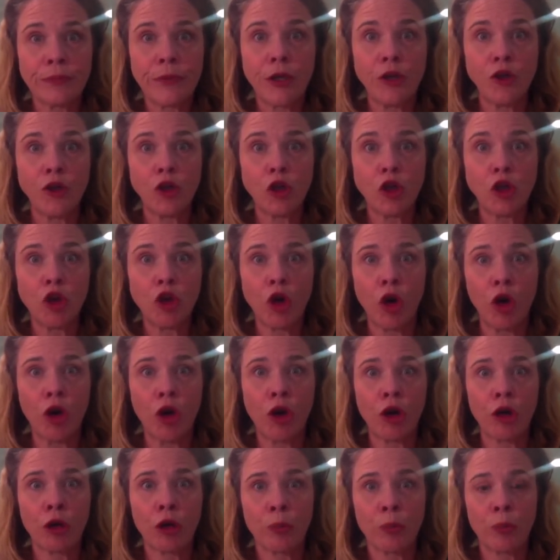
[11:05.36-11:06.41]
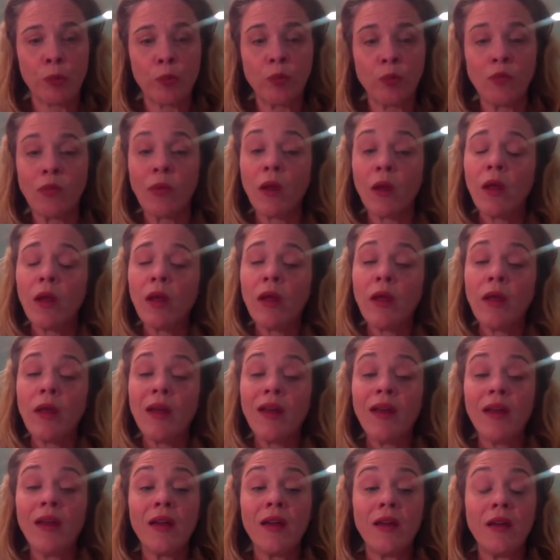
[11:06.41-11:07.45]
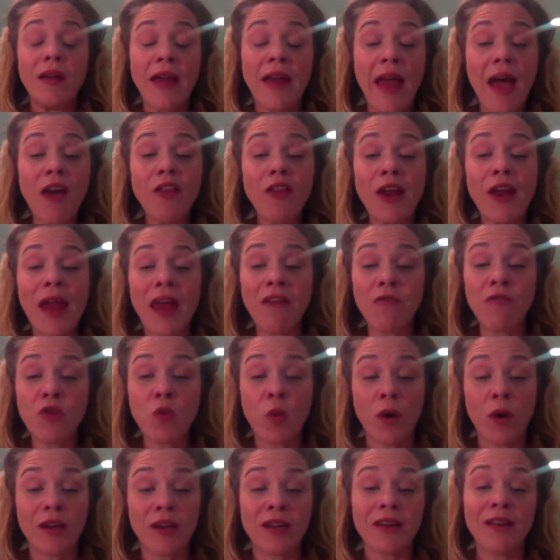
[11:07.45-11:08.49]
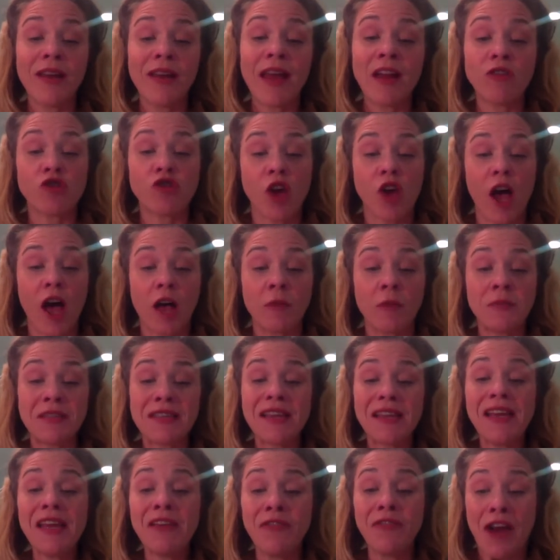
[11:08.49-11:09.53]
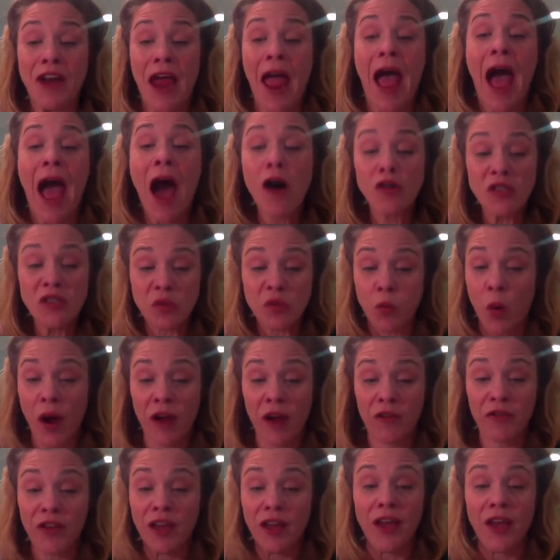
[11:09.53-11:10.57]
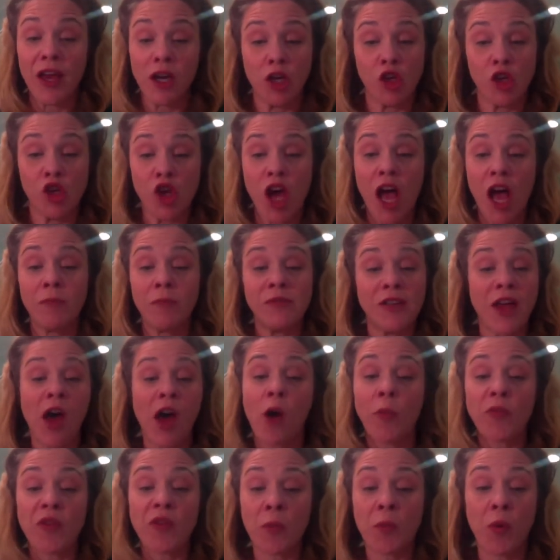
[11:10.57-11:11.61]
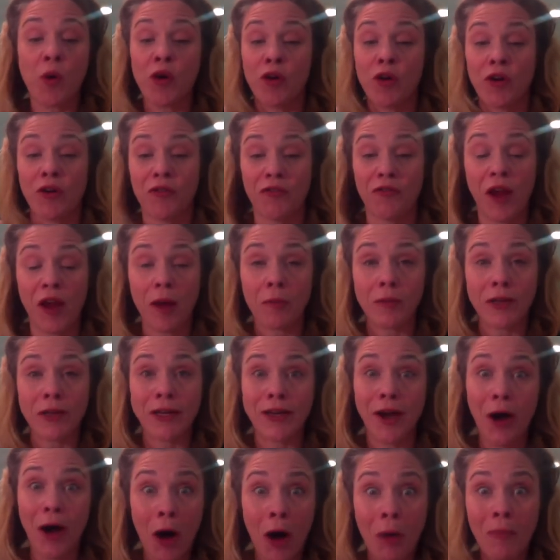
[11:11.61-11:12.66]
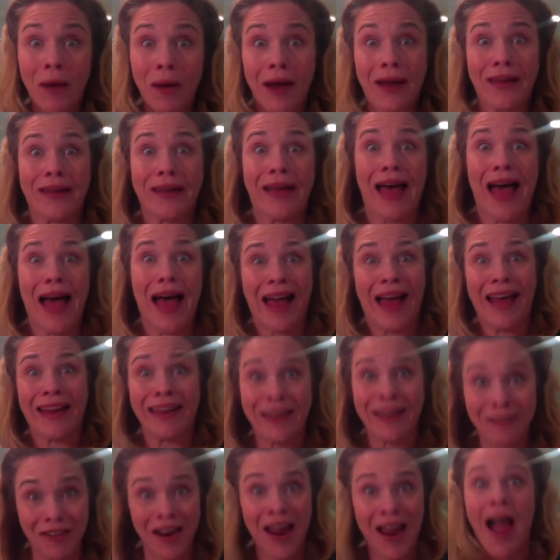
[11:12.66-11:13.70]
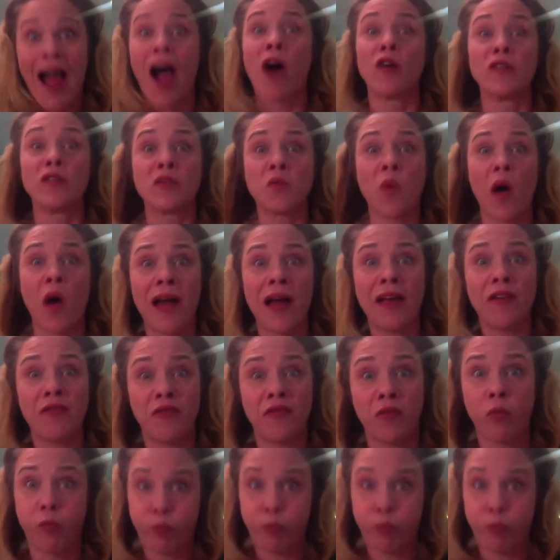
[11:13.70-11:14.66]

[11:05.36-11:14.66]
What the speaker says: Sure. Now that everyone can get jobs, even a housewife can get a job to help support her family. Oh my God, even a housewife?